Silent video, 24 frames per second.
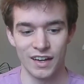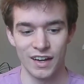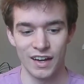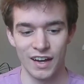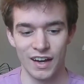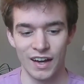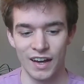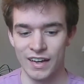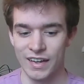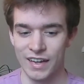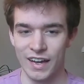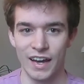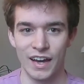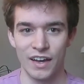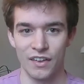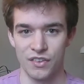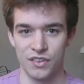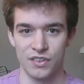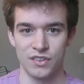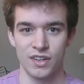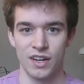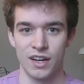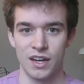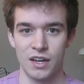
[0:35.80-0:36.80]
I, at
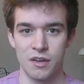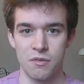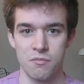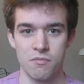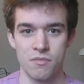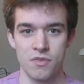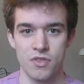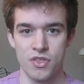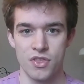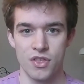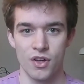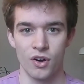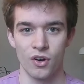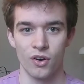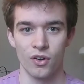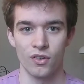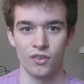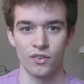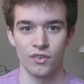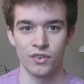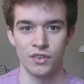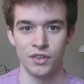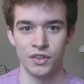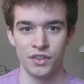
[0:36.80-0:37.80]
the time,
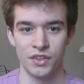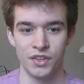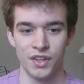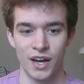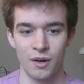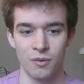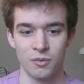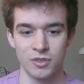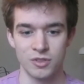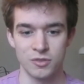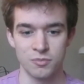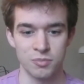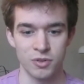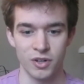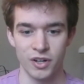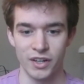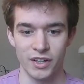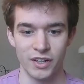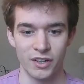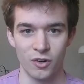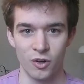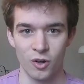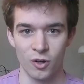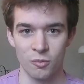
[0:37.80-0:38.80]
thought that that was
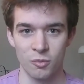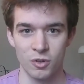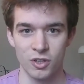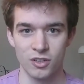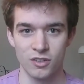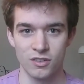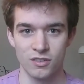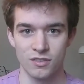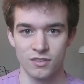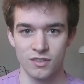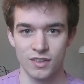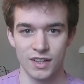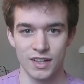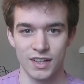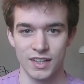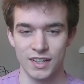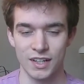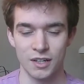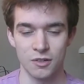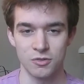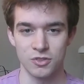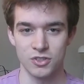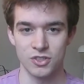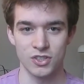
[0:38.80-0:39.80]
pretty normal, and
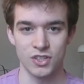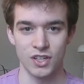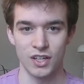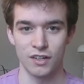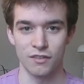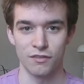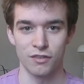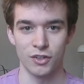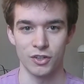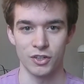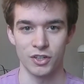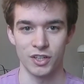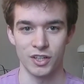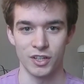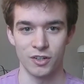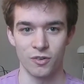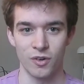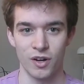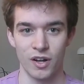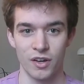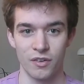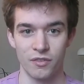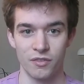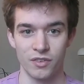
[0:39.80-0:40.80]
I was just kind of looking
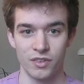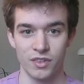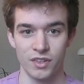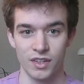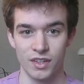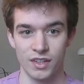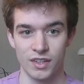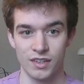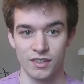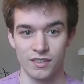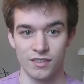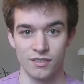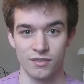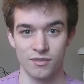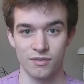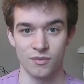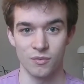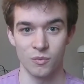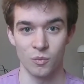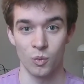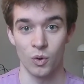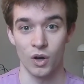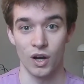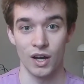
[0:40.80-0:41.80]
around, and
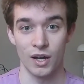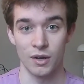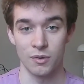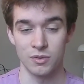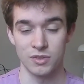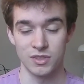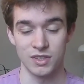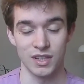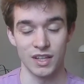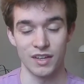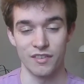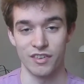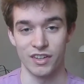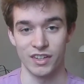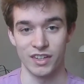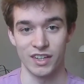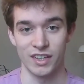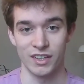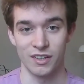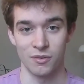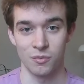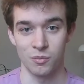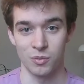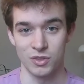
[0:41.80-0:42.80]
what I was living
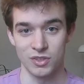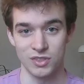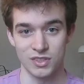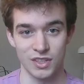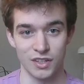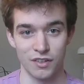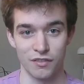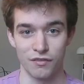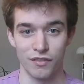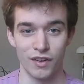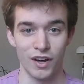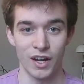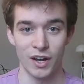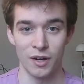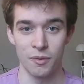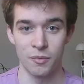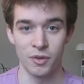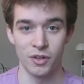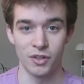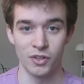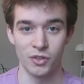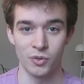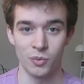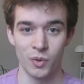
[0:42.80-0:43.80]
in was an
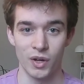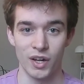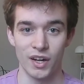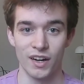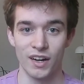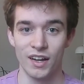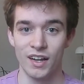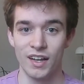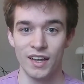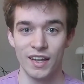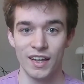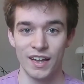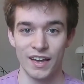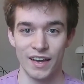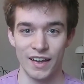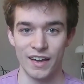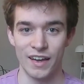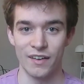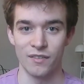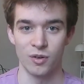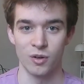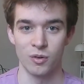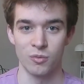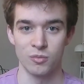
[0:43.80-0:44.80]
environment where
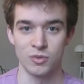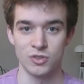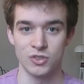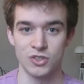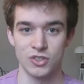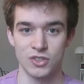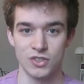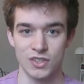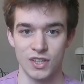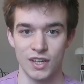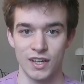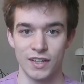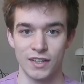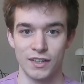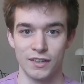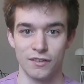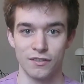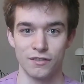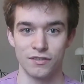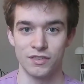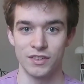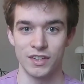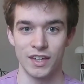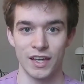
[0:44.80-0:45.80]
everyone was just kind
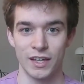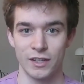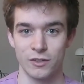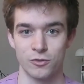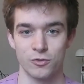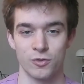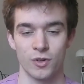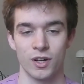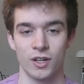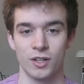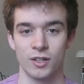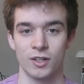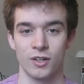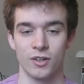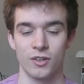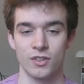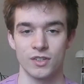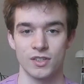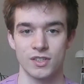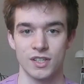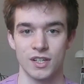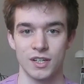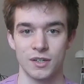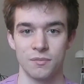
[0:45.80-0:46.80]
of getting drunk all
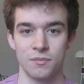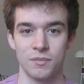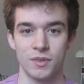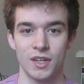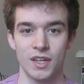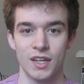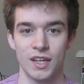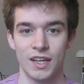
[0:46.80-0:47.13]
the time.